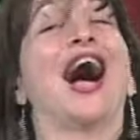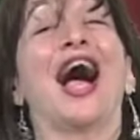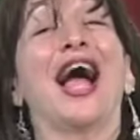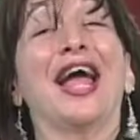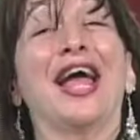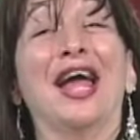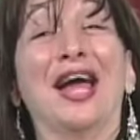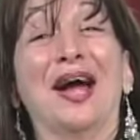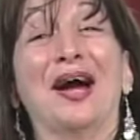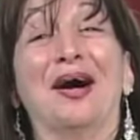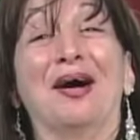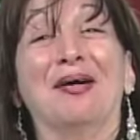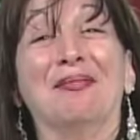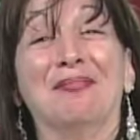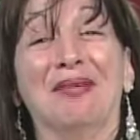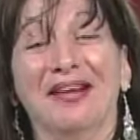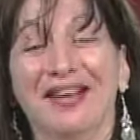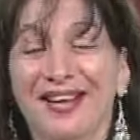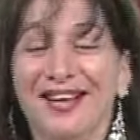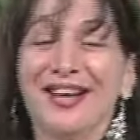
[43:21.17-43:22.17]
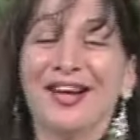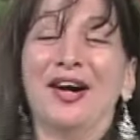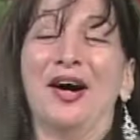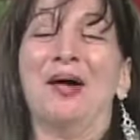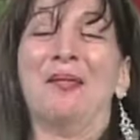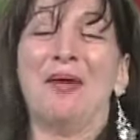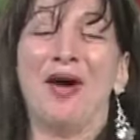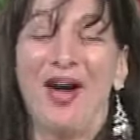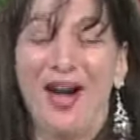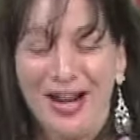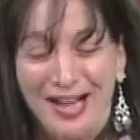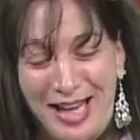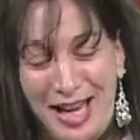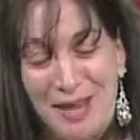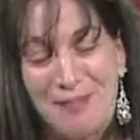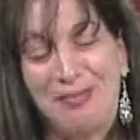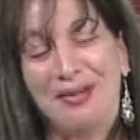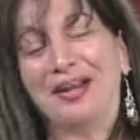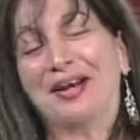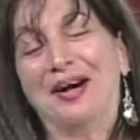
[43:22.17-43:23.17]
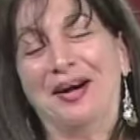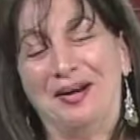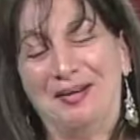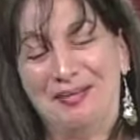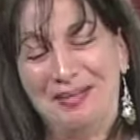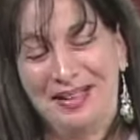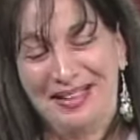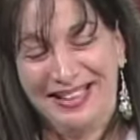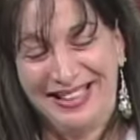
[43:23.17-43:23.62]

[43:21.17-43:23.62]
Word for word: I am. Come on, keep it coming.